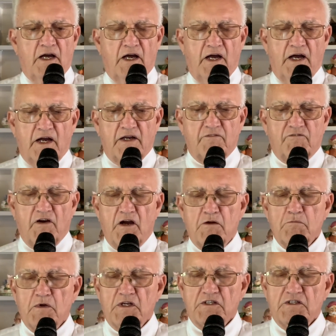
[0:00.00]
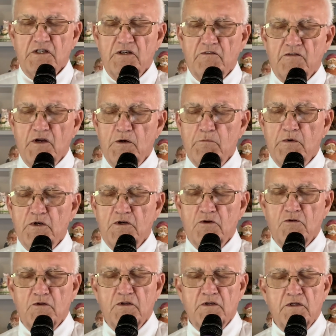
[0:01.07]
I find myself coming to
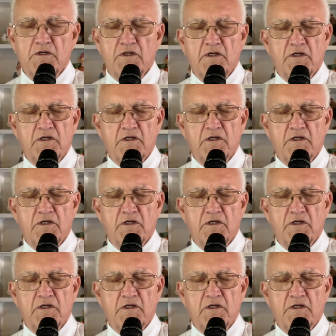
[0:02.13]
the